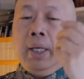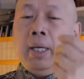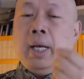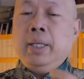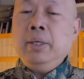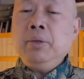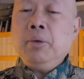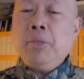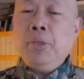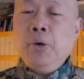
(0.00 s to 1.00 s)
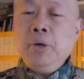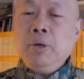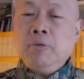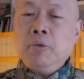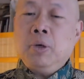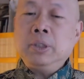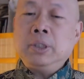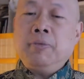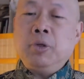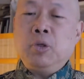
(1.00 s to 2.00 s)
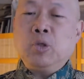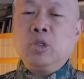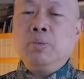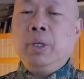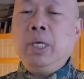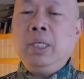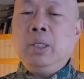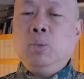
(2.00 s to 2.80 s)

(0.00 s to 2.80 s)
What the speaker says: And then the third, of course, after the spleen,